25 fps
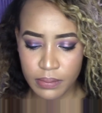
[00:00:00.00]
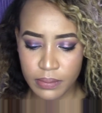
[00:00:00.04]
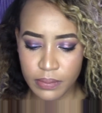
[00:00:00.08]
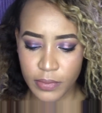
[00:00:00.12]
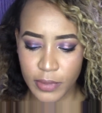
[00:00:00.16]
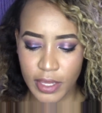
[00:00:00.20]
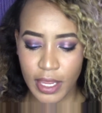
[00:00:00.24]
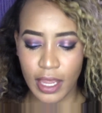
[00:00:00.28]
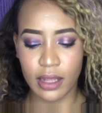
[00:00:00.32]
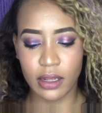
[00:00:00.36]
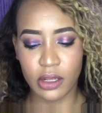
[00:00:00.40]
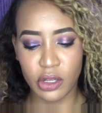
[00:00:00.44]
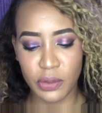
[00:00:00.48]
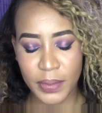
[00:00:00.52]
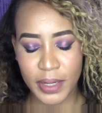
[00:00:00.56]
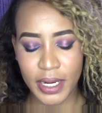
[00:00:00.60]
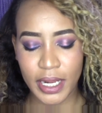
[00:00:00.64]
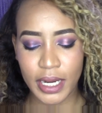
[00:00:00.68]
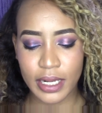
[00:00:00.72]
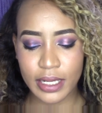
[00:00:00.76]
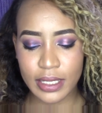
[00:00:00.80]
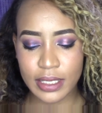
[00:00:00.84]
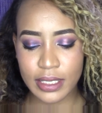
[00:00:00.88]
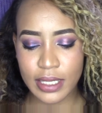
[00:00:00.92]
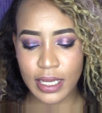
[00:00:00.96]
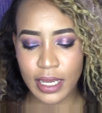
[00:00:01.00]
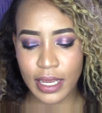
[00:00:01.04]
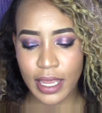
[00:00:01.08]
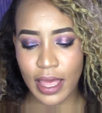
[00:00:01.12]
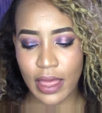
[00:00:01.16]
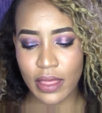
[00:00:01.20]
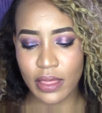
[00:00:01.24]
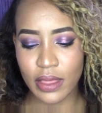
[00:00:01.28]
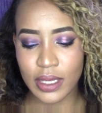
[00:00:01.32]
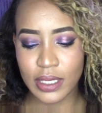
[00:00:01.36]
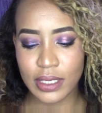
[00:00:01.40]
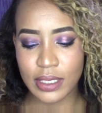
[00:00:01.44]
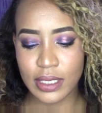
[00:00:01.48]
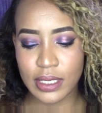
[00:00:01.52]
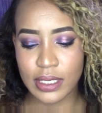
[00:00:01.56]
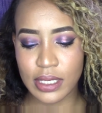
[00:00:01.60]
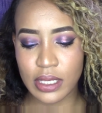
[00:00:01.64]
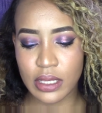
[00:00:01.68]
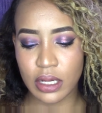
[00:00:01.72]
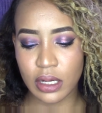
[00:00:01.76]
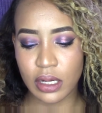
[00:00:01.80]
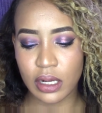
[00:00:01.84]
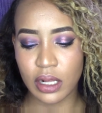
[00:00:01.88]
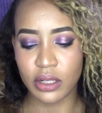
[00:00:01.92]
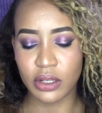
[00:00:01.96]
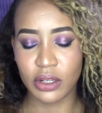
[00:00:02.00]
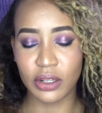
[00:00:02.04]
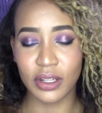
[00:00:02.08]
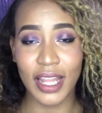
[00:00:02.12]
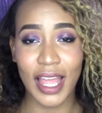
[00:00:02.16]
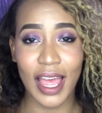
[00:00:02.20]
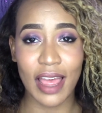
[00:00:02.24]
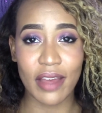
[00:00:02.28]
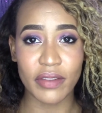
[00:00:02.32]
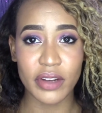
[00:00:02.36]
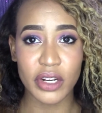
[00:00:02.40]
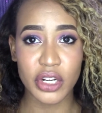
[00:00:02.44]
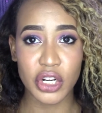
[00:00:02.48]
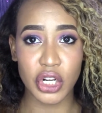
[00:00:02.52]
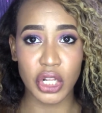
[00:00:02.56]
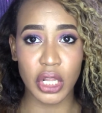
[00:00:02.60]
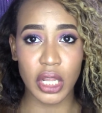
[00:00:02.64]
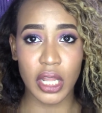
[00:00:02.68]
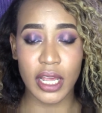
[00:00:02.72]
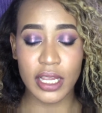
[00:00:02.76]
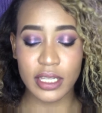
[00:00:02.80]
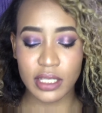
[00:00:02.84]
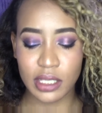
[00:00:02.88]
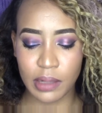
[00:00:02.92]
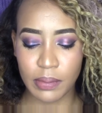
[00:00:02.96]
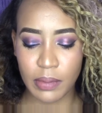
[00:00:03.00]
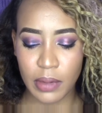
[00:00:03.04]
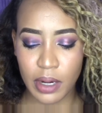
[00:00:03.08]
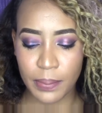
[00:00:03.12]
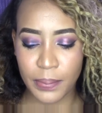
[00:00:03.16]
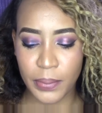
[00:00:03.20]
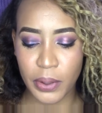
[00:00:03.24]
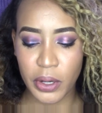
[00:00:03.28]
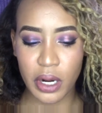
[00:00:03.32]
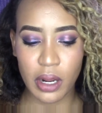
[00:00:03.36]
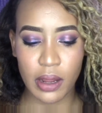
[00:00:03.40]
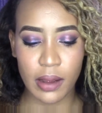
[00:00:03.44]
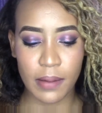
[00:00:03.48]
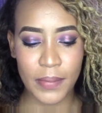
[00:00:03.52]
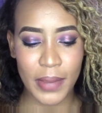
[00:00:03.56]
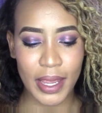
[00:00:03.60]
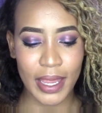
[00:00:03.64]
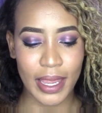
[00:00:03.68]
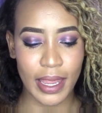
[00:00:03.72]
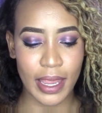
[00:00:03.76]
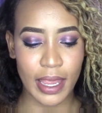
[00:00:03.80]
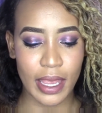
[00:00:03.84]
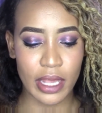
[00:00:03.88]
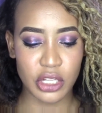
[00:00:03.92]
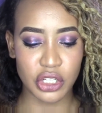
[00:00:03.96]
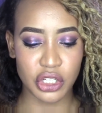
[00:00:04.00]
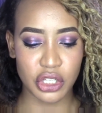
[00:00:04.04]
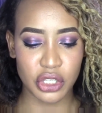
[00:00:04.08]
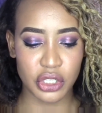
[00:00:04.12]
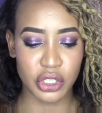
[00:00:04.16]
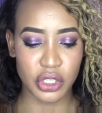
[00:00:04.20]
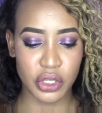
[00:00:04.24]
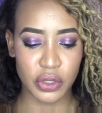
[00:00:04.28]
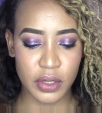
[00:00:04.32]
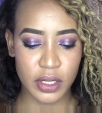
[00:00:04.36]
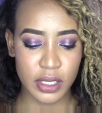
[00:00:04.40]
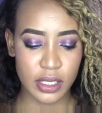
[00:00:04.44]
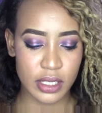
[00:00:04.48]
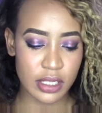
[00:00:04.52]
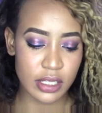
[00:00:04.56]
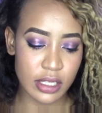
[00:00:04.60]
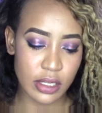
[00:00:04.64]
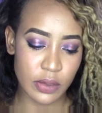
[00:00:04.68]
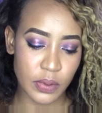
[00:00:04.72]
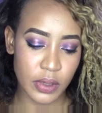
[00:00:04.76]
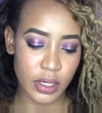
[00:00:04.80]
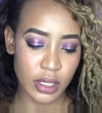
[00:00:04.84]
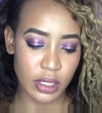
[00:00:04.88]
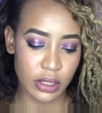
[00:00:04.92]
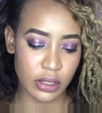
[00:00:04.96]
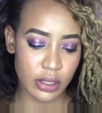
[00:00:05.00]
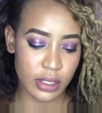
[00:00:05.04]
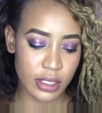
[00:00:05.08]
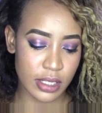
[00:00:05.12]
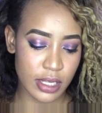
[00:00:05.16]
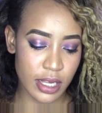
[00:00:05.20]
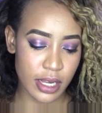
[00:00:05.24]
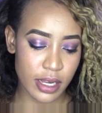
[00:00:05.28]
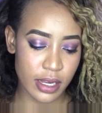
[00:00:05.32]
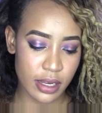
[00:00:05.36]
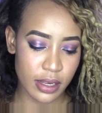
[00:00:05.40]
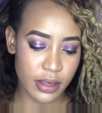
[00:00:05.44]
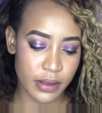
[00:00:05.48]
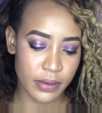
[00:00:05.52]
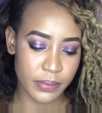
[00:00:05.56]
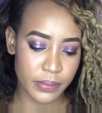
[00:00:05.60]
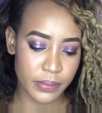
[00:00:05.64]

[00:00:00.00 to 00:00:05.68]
Yeah, illuminating stick, and this is in the color Lavender Lust. I'm gonna put it on my hand just so you can see what it looks like.